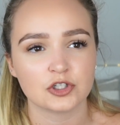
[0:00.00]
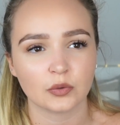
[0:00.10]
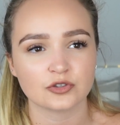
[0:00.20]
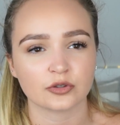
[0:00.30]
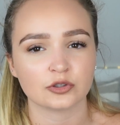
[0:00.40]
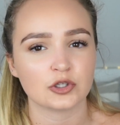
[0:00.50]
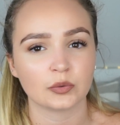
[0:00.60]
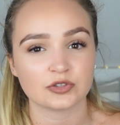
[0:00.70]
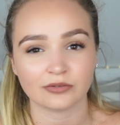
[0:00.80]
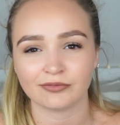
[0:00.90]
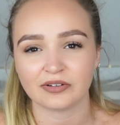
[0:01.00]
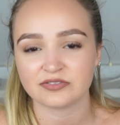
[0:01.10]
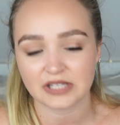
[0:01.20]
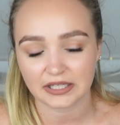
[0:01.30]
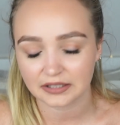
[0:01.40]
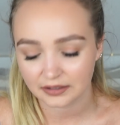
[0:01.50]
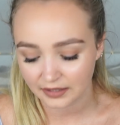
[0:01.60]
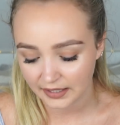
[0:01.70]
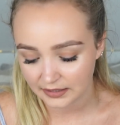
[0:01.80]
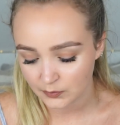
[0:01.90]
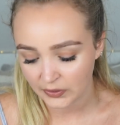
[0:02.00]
or 215 in the end,